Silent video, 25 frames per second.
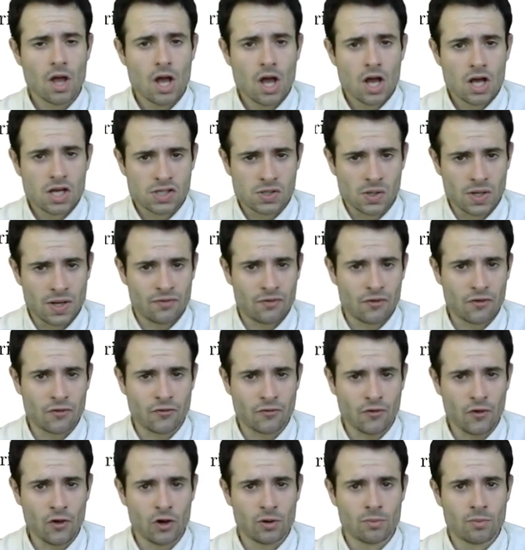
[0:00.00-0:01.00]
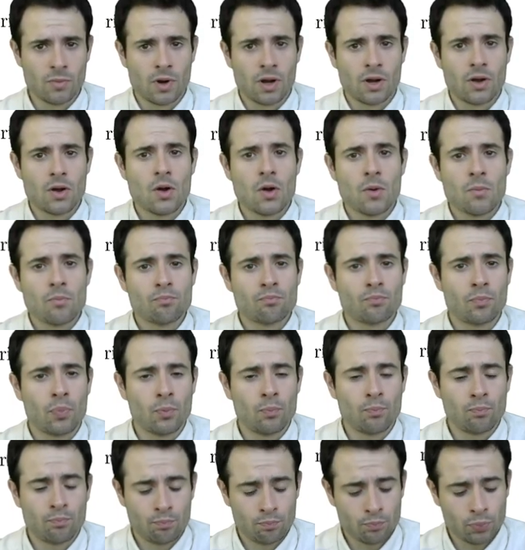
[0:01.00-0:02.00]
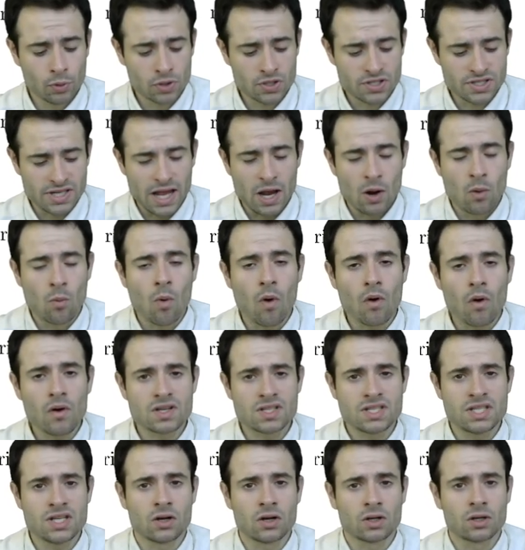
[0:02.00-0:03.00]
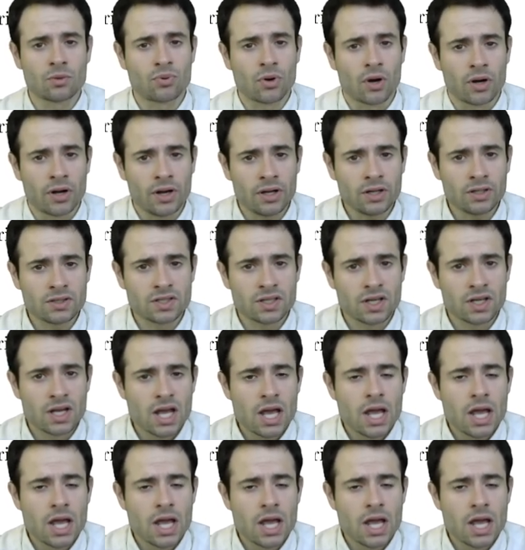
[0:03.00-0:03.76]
So if a firm puts a warranty on a product,